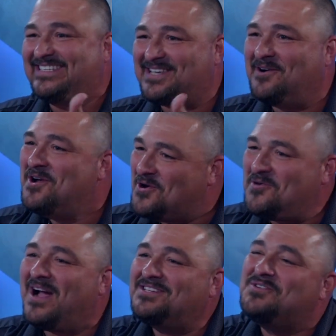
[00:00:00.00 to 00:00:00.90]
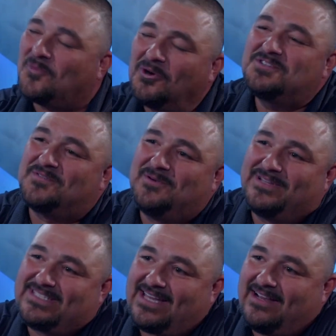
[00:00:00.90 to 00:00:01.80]
So who actually works for you on
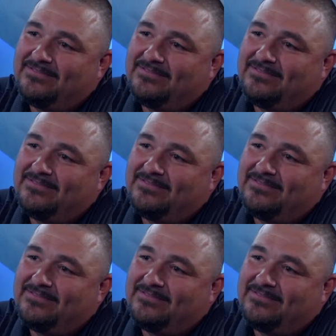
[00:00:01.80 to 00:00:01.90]
staff?